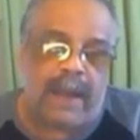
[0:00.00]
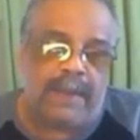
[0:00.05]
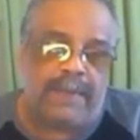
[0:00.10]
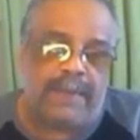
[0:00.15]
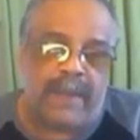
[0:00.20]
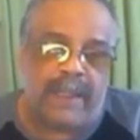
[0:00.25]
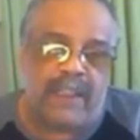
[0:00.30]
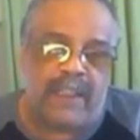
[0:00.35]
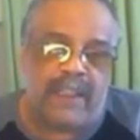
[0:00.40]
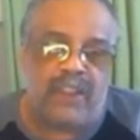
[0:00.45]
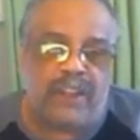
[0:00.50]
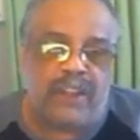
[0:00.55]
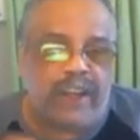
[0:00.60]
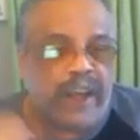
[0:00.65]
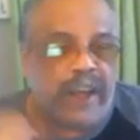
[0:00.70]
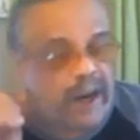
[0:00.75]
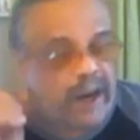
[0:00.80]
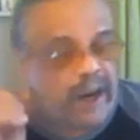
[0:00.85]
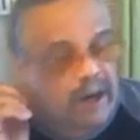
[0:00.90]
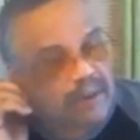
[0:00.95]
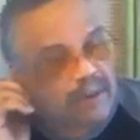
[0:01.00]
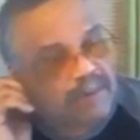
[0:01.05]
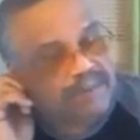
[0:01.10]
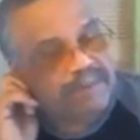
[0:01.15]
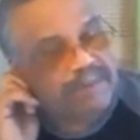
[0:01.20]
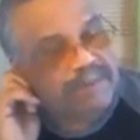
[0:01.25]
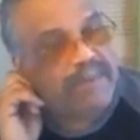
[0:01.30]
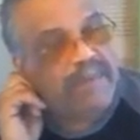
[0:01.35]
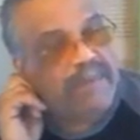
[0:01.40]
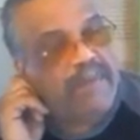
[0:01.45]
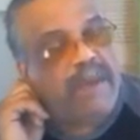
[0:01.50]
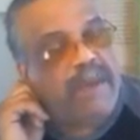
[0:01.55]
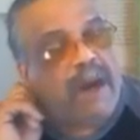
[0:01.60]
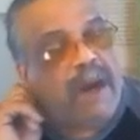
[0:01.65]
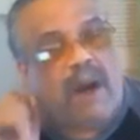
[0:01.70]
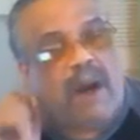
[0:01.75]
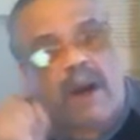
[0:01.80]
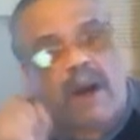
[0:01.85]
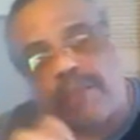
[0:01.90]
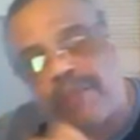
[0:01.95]
This year,
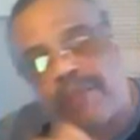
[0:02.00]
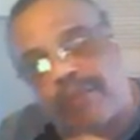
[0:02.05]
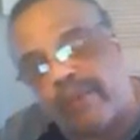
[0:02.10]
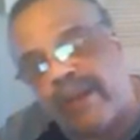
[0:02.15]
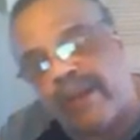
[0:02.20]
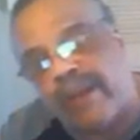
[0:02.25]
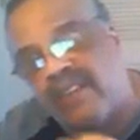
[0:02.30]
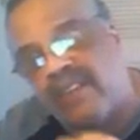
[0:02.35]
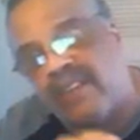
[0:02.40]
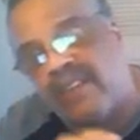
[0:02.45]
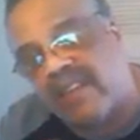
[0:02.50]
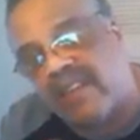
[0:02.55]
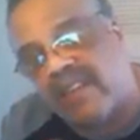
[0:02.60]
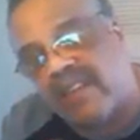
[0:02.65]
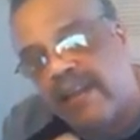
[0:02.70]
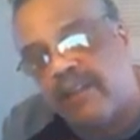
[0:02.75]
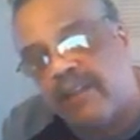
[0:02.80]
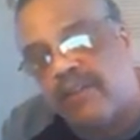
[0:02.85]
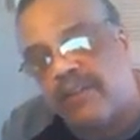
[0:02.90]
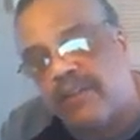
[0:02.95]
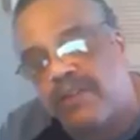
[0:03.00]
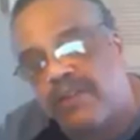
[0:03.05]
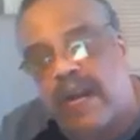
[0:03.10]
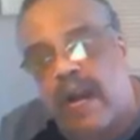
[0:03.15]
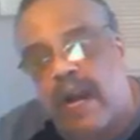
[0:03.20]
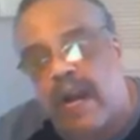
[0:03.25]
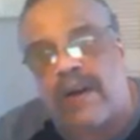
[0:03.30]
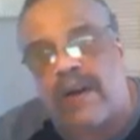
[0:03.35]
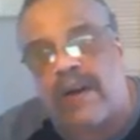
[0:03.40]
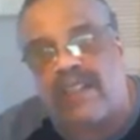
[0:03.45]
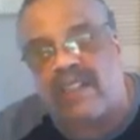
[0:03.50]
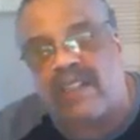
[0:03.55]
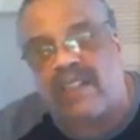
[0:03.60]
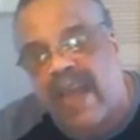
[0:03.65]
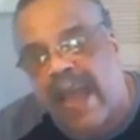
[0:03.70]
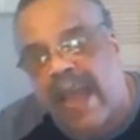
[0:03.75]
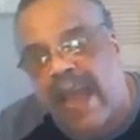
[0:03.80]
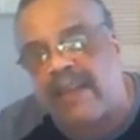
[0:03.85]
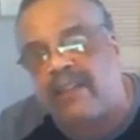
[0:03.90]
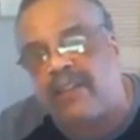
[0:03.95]
there are 3 schedules that are
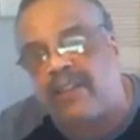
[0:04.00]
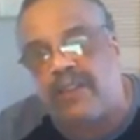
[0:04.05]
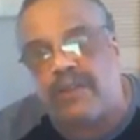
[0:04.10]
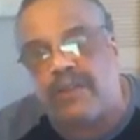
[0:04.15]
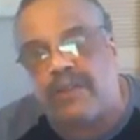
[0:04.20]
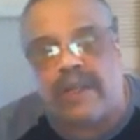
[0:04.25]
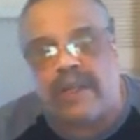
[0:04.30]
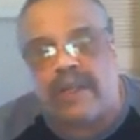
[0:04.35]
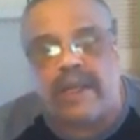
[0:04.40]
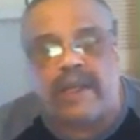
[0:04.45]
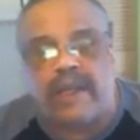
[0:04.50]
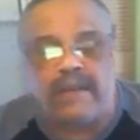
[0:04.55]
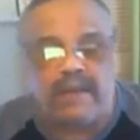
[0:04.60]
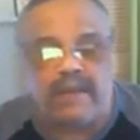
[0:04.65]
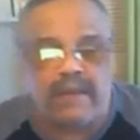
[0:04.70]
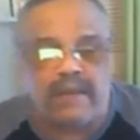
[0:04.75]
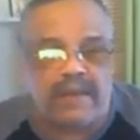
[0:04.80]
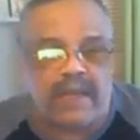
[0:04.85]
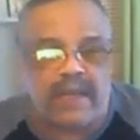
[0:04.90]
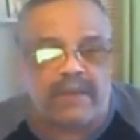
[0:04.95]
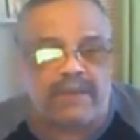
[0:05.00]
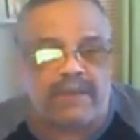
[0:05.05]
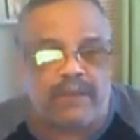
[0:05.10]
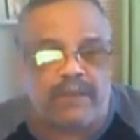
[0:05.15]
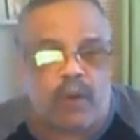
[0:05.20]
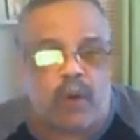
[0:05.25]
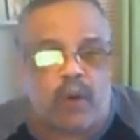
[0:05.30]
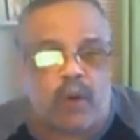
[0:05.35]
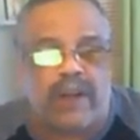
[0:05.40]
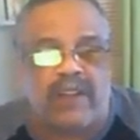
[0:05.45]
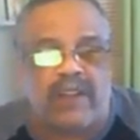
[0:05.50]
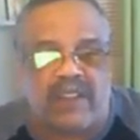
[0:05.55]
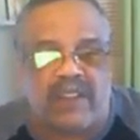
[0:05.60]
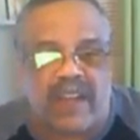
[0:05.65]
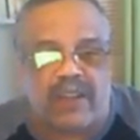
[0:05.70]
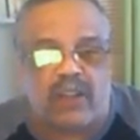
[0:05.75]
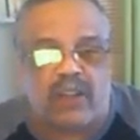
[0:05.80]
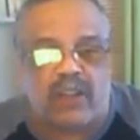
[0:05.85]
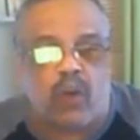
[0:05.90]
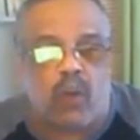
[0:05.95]
attached to the 1040,
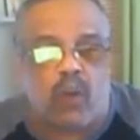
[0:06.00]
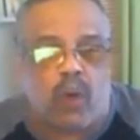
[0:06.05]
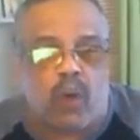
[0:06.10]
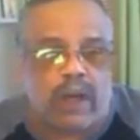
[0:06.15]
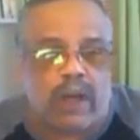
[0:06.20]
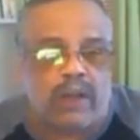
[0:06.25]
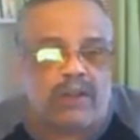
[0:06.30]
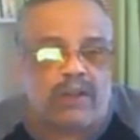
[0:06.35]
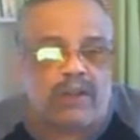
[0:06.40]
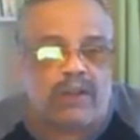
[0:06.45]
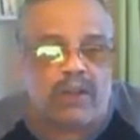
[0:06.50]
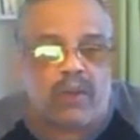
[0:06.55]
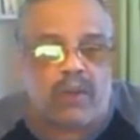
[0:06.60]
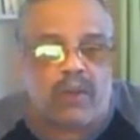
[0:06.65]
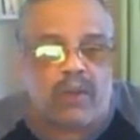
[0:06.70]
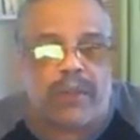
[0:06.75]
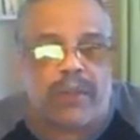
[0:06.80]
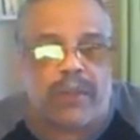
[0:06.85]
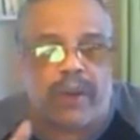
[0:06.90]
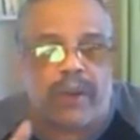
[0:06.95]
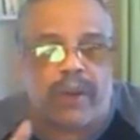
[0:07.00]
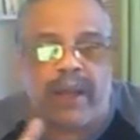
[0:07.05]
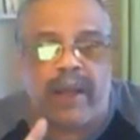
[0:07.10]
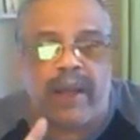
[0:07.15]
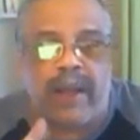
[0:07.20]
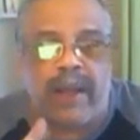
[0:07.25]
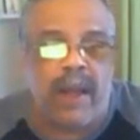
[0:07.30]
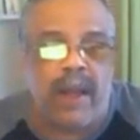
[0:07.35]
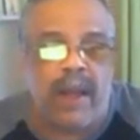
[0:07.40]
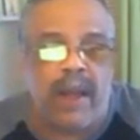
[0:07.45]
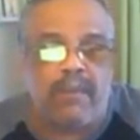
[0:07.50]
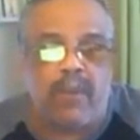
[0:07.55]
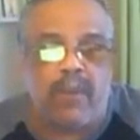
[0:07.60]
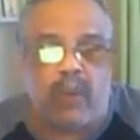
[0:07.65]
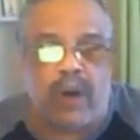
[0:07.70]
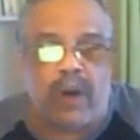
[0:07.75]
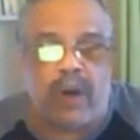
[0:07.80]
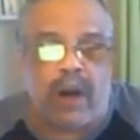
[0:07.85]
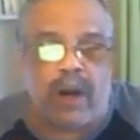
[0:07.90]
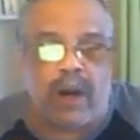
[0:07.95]
Schedule 1, 2, and 3. But
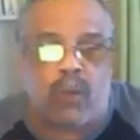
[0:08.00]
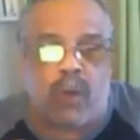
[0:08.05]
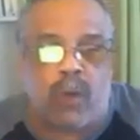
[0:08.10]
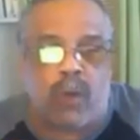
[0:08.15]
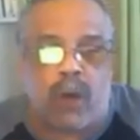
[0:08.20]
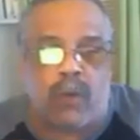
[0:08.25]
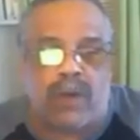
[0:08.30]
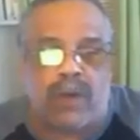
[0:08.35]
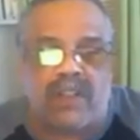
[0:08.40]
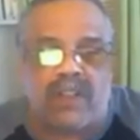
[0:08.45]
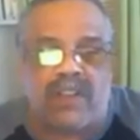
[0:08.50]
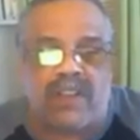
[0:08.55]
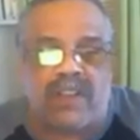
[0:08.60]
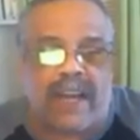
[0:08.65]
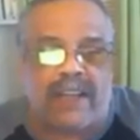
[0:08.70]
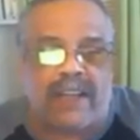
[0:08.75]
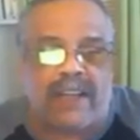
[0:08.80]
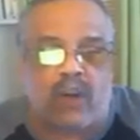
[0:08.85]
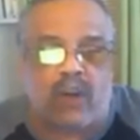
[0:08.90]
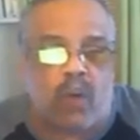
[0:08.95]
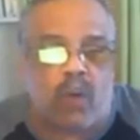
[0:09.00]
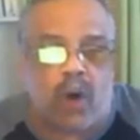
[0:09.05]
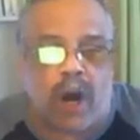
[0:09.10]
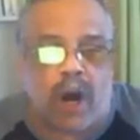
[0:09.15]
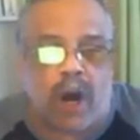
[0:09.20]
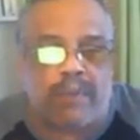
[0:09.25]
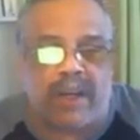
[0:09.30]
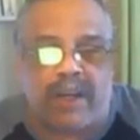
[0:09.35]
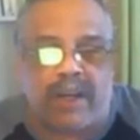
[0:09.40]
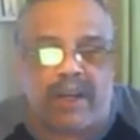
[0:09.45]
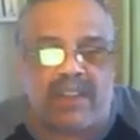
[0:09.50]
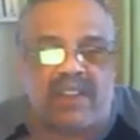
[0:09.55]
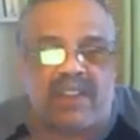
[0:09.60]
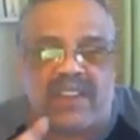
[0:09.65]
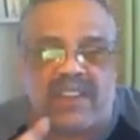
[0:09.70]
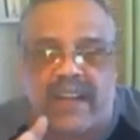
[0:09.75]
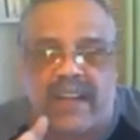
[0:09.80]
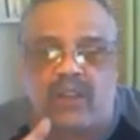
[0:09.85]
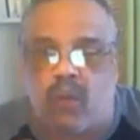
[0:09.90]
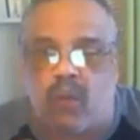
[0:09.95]
we're going to work with the Schedule 1 because
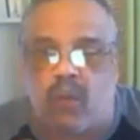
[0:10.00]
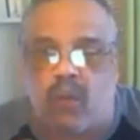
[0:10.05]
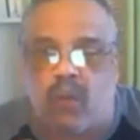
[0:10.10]
Schedule